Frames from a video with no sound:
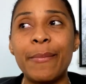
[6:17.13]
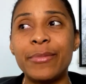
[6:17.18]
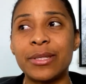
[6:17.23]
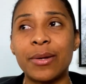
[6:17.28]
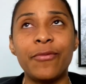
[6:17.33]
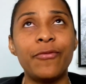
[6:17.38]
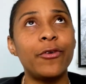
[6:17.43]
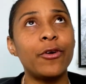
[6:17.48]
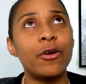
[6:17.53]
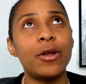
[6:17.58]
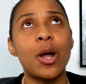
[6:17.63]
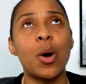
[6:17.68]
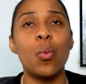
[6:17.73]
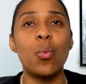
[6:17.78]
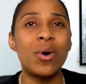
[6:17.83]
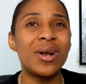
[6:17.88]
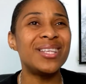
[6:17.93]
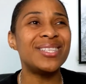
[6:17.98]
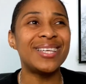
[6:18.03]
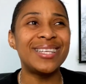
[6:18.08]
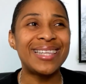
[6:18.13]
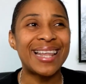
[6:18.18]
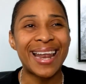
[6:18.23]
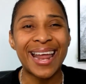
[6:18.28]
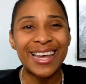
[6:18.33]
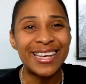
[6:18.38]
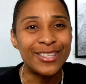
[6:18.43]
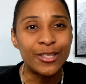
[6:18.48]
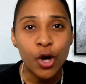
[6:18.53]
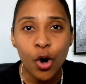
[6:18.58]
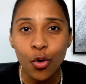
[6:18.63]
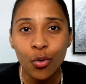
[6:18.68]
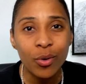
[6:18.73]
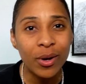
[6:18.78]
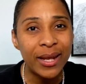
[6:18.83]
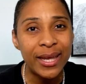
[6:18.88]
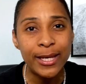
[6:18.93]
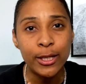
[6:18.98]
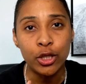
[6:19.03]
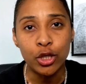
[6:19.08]
Is I'm figuring out what is it that I
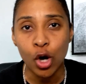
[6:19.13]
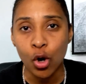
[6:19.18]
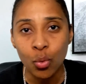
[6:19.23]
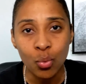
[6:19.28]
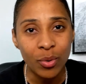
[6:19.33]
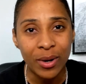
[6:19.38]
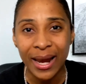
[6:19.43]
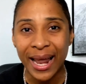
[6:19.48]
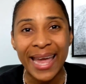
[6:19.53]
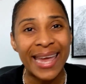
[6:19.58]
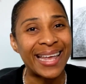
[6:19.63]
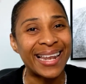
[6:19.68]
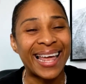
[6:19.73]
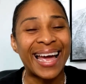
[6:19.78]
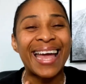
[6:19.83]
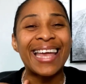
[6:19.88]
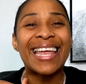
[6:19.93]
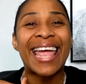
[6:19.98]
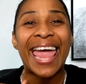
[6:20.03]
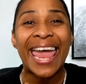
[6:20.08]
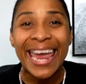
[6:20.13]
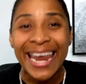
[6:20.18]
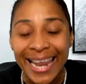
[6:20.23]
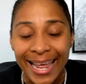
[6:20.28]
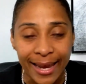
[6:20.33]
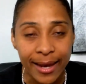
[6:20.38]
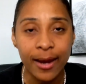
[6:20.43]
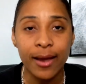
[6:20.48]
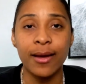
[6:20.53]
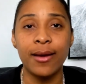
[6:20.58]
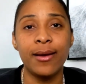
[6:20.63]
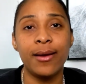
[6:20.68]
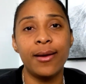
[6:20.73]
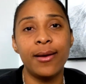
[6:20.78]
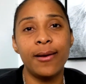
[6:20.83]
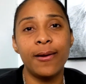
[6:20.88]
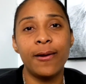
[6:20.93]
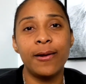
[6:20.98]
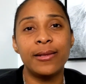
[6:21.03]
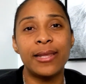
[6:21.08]
totally don't like, like I hate it,
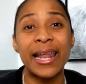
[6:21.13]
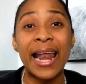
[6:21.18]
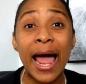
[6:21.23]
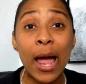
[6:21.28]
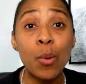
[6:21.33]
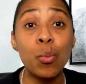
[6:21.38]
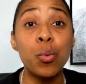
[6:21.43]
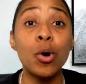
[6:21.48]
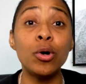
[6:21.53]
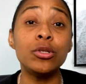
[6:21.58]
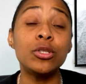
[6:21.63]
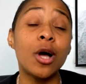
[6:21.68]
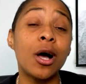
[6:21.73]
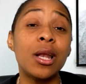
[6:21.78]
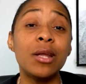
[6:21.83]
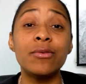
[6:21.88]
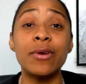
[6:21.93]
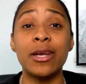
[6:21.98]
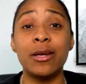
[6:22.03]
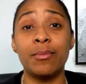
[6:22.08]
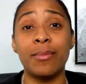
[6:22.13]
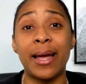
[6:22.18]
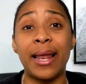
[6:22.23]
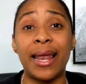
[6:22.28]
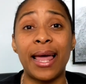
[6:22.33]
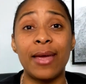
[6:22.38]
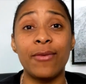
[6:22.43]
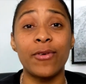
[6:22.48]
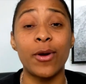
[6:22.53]
that I won't tolerate in my life.